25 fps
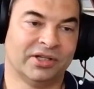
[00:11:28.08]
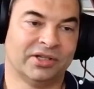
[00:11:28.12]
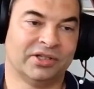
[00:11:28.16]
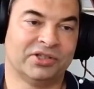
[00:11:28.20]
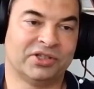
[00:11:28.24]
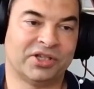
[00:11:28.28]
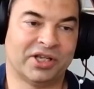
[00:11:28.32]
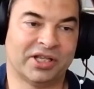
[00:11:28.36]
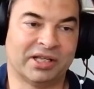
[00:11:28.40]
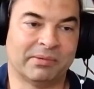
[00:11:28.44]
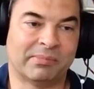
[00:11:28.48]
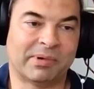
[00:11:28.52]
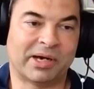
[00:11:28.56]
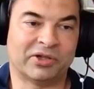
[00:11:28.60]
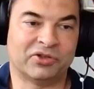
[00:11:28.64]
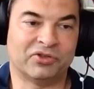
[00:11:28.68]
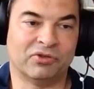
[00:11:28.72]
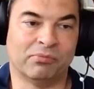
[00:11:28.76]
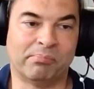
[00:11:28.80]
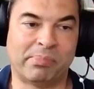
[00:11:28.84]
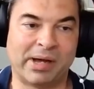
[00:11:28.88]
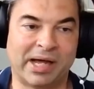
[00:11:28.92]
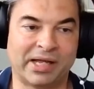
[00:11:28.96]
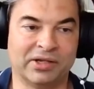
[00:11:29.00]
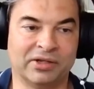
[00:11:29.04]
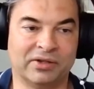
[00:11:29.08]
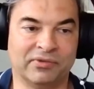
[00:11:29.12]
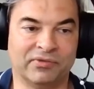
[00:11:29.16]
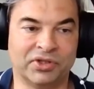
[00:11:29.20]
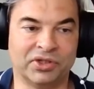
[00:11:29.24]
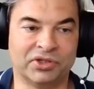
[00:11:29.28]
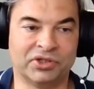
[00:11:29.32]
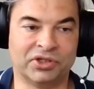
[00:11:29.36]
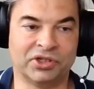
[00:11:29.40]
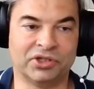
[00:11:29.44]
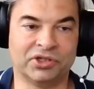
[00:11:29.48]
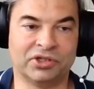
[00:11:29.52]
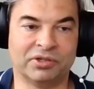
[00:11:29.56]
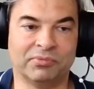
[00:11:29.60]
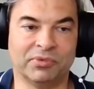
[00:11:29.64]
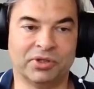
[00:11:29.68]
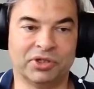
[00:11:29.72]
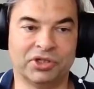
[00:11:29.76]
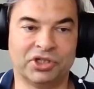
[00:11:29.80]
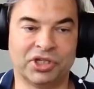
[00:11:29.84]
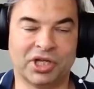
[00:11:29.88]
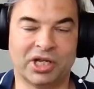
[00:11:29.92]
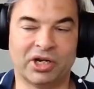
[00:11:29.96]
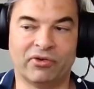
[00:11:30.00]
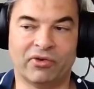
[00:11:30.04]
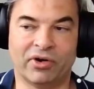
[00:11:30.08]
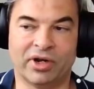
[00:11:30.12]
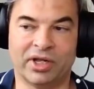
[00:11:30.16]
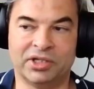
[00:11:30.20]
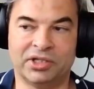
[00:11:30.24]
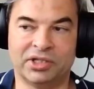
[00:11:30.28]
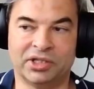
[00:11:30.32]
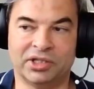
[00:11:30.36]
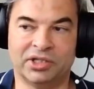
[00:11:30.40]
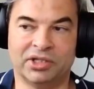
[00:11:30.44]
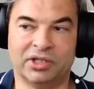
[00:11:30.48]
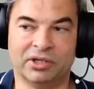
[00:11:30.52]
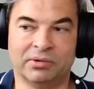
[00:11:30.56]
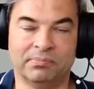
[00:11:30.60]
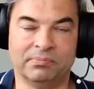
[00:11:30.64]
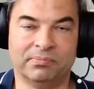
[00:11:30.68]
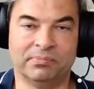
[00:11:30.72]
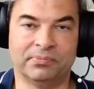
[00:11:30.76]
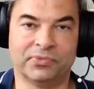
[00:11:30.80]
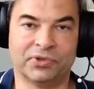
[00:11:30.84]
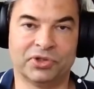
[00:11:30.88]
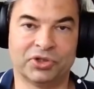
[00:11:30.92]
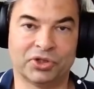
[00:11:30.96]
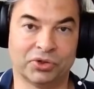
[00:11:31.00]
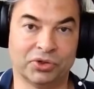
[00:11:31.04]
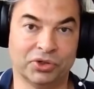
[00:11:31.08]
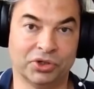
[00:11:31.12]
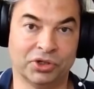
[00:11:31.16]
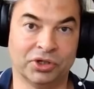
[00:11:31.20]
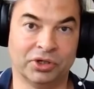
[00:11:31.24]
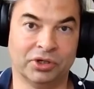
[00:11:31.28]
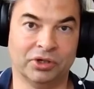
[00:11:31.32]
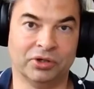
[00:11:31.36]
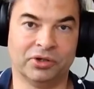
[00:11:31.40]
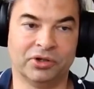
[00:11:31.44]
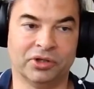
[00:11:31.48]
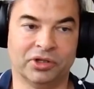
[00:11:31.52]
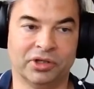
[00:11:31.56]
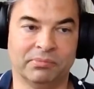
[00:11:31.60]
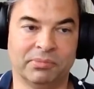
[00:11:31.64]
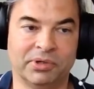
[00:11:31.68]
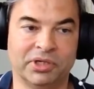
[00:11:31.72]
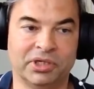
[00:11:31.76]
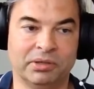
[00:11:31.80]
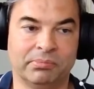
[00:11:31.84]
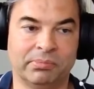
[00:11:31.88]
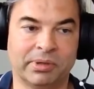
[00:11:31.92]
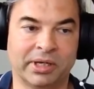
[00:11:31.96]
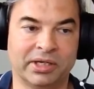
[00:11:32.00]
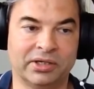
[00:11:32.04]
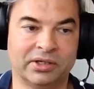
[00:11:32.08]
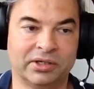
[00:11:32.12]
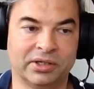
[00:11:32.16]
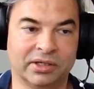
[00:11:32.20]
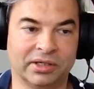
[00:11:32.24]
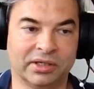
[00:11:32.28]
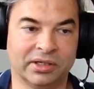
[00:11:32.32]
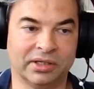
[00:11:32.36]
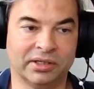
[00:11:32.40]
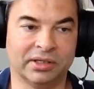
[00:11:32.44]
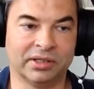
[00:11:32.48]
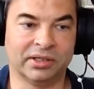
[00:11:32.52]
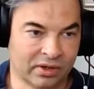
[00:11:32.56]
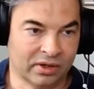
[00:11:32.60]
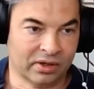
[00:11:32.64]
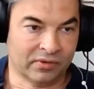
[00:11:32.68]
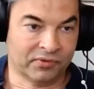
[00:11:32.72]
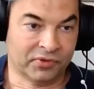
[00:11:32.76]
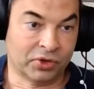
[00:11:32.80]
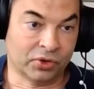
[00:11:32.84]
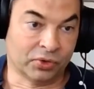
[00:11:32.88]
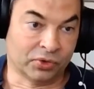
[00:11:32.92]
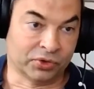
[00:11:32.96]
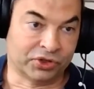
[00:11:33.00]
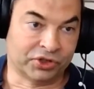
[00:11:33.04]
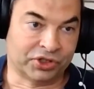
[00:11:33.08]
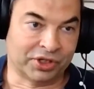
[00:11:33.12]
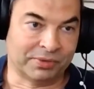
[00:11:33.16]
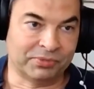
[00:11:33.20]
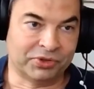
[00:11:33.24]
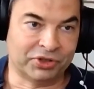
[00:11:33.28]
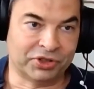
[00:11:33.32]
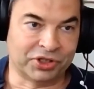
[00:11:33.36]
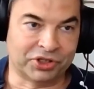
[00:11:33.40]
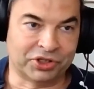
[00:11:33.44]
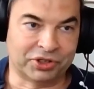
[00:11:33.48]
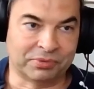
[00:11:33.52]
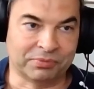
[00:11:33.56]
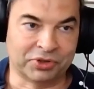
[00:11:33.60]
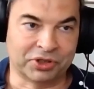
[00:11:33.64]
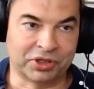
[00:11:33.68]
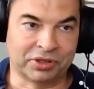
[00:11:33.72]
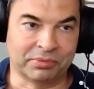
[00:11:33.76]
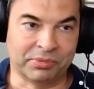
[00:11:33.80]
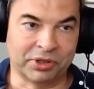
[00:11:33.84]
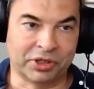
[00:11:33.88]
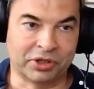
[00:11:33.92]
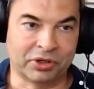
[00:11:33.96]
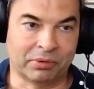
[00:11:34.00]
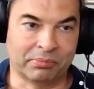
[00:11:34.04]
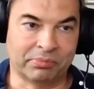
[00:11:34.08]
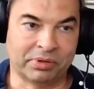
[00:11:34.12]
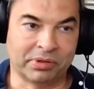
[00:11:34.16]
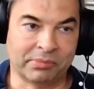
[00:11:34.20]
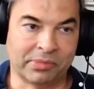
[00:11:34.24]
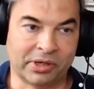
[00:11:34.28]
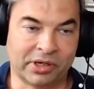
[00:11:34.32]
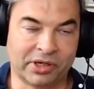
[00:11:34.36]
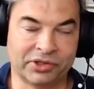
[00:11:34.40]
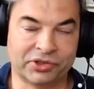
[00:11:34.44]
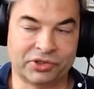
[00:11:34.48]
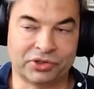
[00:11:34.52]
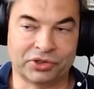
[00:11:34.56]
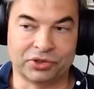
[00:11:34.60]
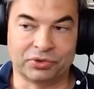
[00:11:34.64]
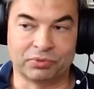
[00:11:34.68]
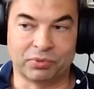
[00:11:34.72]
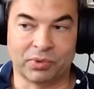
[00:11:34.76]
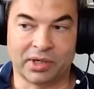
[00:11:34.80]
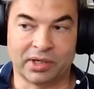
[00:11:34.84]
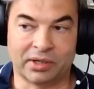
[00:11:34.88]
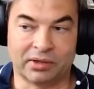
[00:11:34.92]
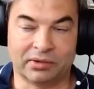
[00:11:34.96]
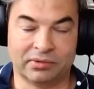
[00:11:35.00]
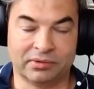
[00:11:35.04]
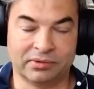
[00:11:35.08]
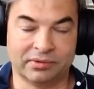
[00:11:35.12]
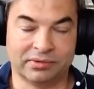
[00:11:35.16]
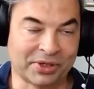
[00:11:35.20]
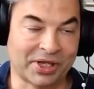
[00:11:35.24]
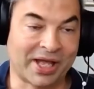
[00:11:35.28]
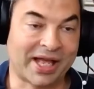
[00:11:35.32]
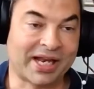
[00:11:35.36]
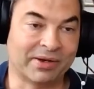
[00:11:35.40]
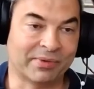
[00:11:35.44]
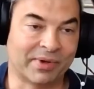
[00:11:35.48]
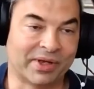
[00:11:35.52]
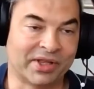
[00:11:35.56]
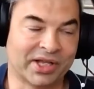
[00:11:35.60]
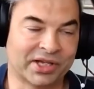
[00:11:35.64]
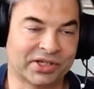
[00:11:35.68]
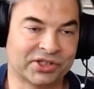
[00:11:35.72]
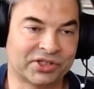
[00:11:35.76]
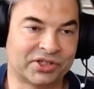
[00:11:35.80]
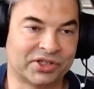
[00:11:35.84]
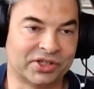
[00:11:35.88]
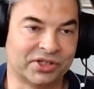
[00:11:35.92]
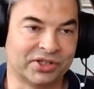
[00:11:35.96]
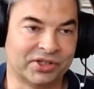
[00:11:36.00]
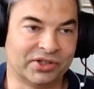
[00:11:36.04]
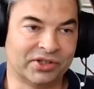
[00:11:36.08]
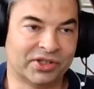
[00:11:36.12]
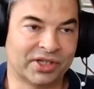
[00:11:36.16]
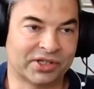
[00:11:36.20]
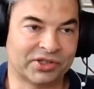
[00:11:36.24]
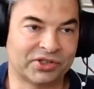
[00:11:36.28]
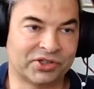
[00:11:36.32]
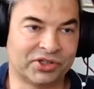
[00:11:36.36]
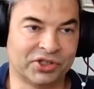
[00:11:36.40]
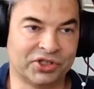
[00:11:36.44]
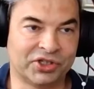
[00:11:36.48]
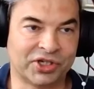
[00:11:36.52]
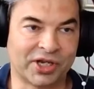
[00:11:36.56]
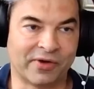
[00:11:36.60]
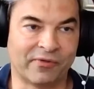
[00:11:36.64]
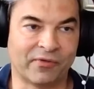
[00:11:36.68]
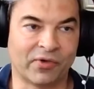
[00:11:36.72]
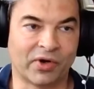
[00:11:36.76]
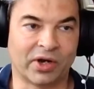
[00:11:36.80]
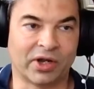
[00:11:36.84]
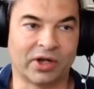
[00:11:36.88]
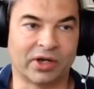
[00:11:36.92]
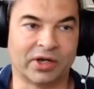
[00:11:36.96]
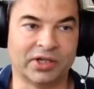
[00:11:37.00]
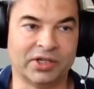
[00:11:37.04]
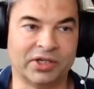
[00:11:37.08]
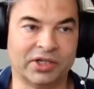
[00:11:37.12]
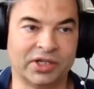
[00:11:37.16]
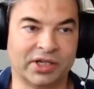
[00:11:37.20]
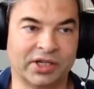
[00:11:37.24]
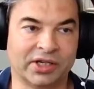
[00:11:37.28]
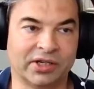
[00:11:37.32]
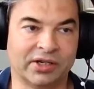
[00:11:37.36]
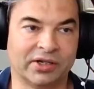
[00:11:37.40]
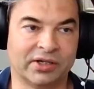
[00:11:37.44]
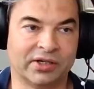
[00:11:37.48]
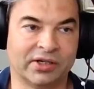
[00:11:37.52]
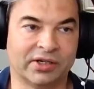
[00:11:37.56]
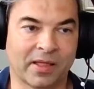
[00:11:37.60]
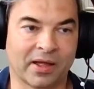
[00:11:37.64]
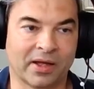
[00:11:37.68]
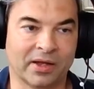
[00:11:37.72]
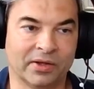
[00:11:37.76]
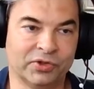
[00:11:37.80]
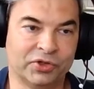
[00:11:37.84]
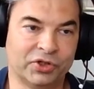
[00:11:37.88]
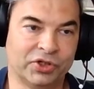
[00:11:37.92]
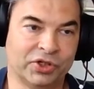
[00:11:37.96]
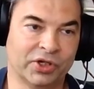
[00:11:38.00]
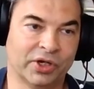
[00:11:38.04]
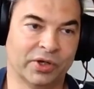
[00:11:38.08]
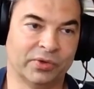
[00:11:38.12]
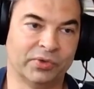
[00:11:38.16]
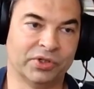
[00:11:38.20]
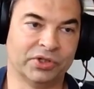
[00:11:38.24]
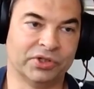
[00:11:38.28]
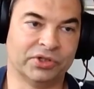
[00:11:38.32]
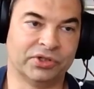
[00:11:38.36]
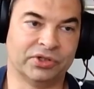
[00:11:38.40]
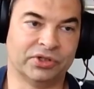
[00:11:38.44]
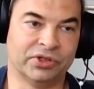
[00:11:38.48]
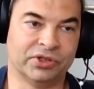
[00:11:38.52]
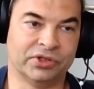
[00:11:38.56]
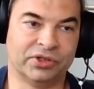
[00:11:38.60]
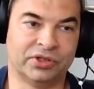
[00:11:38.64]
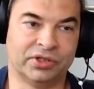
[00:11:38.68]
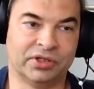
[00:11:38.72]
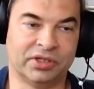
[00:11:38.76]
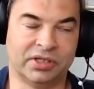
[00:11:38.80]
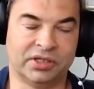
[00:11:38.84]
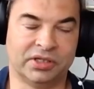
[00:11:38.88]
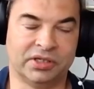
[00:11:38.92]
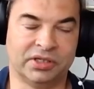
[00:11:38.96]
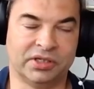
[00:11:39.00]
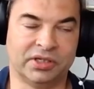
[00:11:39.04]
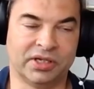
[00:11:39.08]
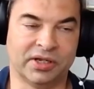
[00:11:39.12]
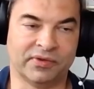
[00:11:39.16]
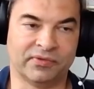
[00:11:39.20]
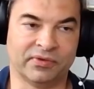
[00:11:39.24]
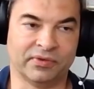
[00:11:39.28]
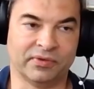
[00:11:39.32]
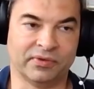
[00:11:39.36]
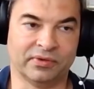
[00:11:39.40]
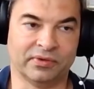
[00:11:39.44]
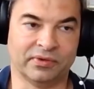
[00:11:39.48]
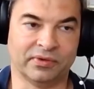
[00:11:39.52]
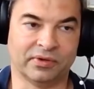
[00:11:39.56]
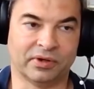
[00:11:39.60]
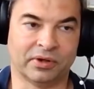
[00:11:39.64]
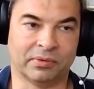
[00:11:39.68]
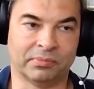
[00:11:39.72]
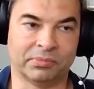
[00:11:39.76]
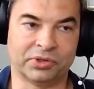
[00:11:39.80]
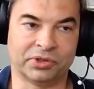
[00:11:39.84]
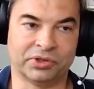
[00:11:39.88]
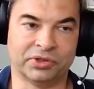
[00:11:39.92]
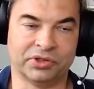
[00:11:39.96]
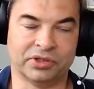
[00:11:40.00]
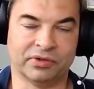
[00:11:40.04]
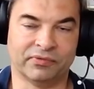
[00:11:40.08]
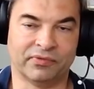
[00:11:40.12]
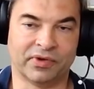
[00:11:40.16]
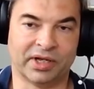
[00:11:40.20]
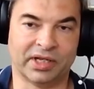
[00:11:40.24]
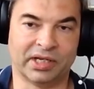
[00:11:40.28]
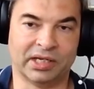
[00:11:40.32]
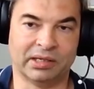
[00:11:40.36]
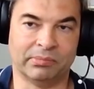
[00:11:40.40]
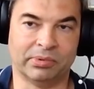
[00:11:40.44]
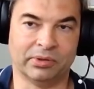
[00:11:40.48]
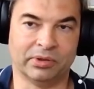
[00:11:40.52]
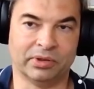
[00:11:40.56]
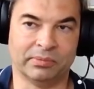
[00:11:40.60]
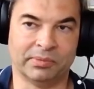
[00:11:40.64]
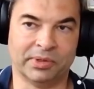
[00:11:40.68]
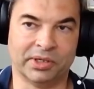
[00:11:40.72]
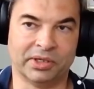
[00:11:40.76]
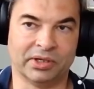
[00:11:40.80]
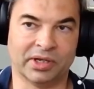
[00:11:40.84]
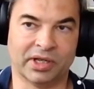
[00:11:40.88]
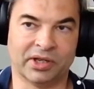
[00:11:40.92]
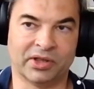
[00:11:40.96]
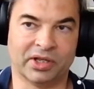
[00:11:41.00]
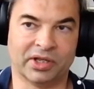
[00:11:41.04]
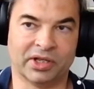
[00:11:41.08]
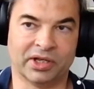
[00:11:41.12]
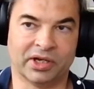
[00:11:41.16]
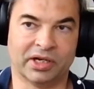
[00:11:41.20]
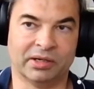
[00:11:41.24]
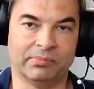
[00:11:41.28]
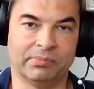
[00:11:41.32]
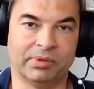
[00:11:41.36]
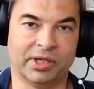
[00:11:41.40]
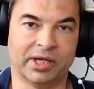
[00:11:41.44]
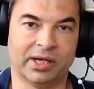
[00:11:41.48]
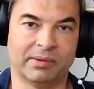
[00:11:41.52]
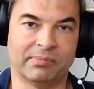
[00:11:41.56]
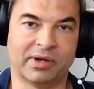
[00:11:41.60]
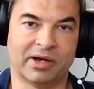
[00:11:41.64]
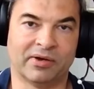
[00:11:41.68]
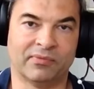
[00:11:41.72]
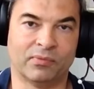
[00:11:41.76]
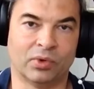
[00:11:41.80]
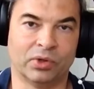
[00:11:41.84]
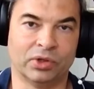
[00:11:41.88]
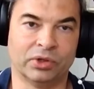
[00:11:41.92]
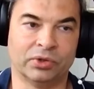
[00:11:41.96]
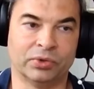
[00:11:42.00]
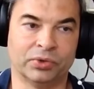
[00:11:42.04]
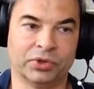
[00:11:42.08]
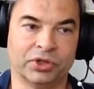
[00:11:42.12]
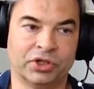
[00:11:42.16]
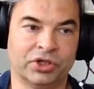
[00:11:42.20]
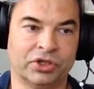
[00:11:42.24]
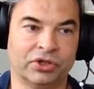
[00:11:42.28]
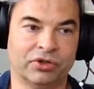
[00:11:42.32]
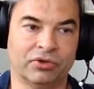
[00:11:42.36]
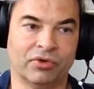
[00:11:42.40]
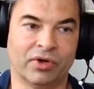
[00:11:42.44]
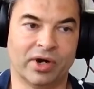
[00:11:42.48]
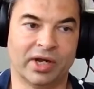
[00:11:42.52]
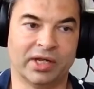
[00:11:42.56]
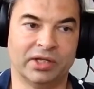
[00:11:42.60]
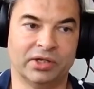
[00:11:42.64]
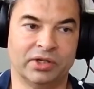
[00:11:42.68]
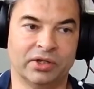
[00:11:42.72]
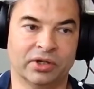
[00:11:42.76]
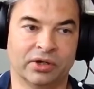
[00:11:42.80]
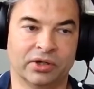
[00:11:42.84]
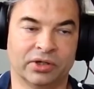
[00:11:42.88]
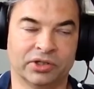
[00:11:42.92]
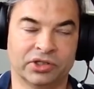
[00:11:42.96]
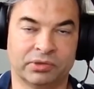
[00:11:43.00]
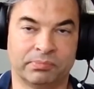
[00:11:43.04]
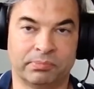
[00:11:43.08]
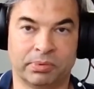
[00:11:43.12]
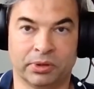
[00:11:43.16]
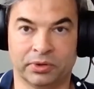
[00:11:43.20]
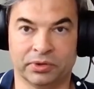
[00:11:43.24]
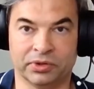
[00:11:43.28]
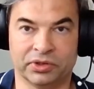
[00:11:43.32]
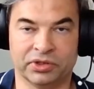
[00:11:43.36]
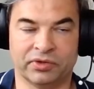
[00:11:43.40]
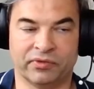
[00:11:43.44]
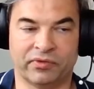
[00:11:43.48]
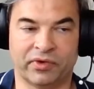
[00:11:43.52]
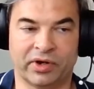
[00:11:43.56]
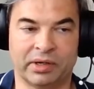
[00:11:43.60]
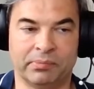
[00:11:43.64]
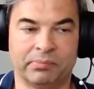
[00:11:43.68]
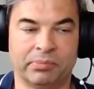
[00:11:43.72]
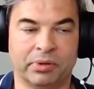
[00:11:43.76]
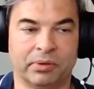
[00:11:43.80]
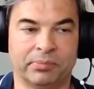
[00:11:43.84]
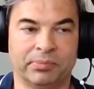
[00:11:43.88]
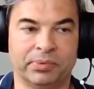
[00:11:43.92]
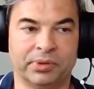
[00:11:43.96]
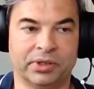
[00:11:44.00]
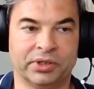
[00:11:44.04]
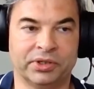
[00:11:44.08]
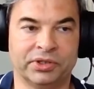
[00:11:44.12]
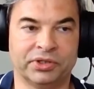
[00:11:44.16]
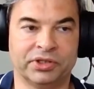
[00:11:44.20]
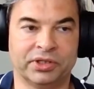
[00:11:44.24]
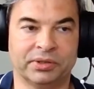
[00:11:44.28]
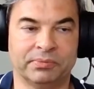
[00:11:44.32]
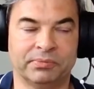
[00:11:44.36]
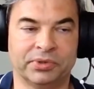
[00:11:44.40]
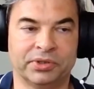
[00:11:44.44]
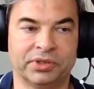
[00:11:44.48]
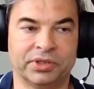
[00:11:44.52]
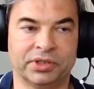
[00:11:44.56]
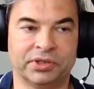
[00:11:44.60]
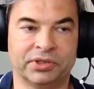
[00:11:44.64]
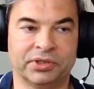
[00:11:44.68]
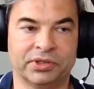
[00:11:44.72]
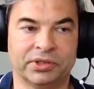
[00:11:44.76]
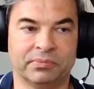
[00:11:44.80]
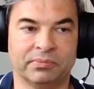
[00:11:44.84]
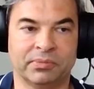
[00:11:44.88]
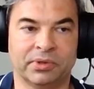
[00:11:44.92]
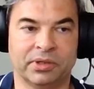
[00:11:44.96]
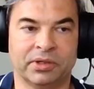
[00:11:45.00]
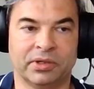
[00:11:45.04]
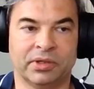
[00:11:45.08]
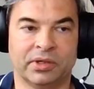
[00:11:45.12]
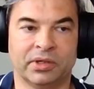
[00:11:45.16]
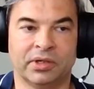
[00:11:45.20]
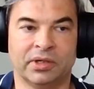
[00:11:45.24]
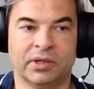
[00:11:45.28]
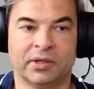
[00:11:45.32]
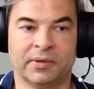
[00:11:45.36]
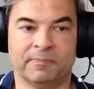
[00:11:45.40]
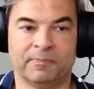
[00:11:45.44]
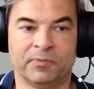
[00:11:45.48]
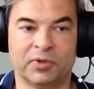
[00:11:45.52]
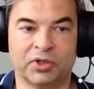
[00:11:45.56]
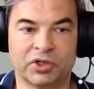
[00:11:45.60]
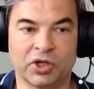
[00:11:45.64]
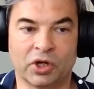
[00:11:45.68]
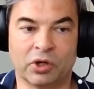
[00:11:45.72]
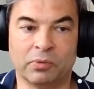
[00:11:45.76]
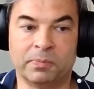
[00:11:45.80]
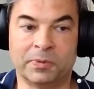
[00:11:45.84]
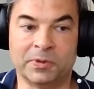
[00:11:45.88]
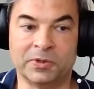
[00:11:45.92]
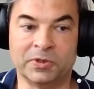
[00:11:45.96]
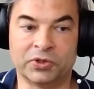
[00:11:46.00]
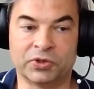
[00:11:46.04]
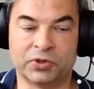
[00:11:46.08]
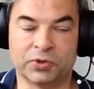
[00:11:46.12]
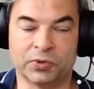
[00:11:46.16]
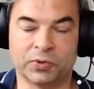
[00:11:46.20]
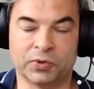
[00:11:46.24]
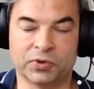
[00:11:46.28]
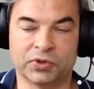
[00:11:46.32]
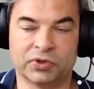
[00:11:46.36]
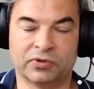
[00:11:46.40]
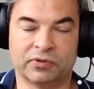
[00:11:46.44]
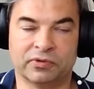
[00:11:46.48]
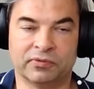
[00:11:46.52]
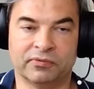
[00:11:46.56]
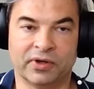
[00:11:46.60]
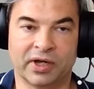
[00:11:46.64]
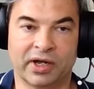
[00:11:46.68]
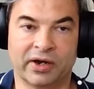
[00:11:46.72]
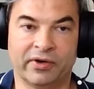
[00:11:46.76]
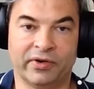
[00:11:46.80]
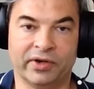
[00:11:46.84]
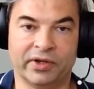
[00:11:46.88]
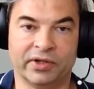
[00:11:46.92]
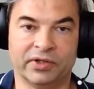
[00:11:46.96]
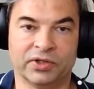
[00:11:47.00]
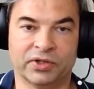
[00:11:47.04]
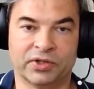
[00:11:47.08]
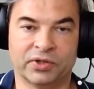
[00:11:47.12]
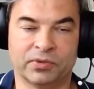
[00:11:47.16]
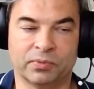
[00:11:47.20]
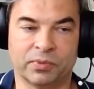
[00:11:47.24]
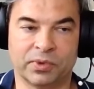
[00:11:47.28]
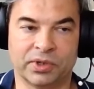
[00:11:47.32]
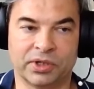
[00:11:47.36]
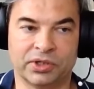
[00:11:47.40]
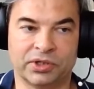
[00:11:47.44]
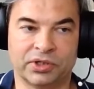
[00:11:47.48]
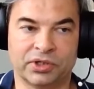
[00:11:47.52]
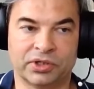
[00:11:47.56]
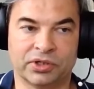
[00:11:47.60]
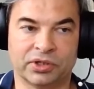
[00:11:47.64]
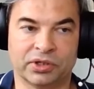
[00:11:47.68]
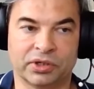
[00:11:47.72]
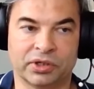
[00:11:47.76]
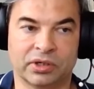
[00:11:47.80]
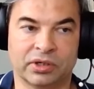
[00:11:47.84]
take them out of band of the system that generated them so you can look at them independently. Of course, SIM systems can be compromised as well. But anyway, that's the general idea. And there's different options available. I mean, I think IBM have one called QRadar. Splunk's a very popular SIM system. There's open source variants which